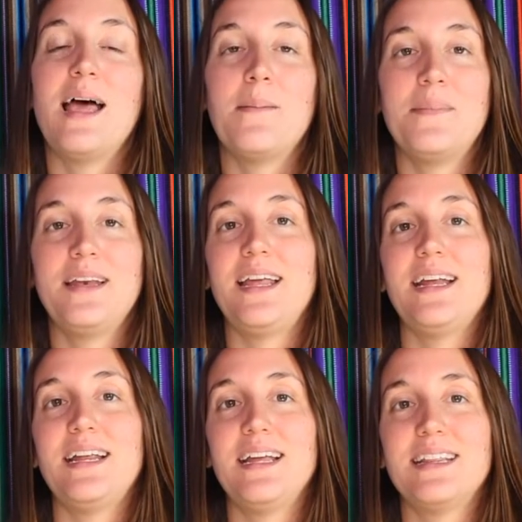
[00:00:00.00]

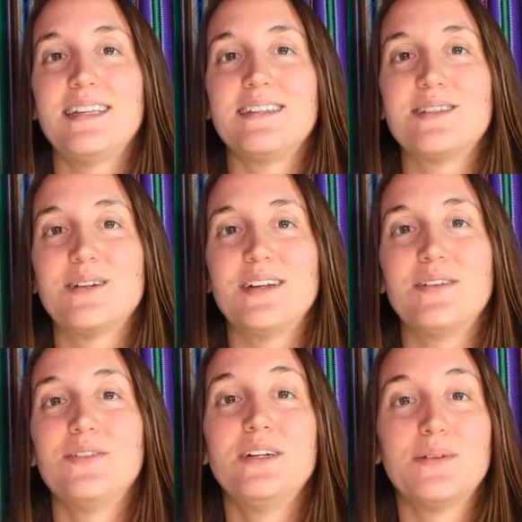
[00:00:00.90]
emanating this certain
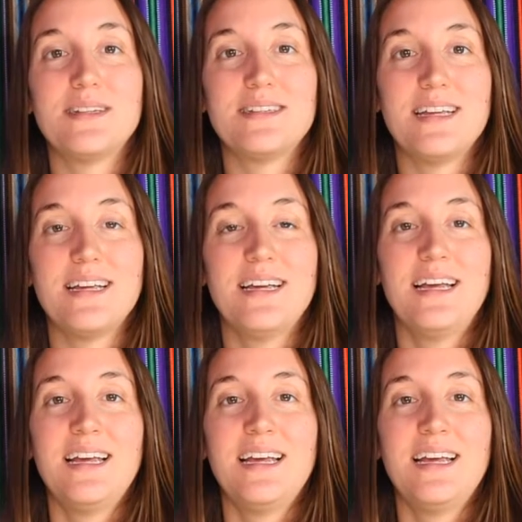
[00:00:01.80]
frequency.